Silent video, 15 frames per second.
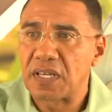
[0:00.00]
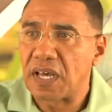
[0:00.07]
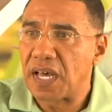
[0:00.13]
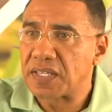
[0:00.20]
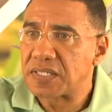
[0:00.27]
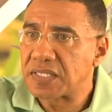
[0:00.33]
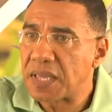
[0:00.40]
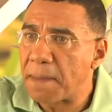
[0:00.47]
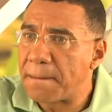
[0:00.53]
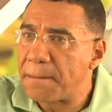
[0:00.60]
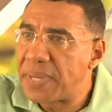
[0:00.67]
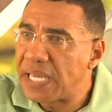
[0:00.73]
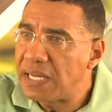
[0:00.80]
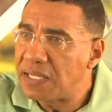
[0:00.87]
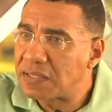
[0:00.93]
a
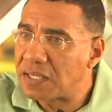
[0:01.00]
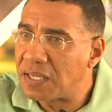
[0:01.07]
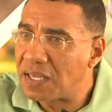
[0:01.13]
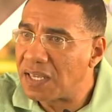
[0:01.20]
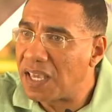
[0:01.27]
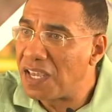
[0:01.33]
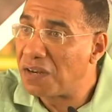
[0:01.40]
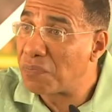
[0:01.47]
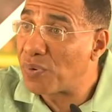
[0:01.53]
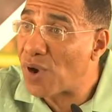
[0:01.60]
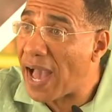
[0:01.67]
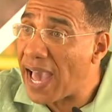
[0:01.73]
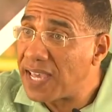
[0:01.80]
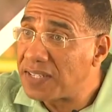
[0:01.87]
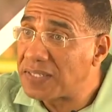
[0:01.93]
stability in
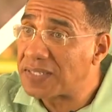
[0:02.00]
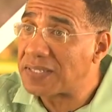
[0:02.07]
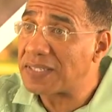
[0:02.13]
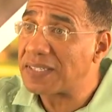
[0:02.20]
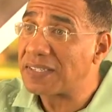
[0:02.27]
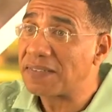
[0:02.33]
price.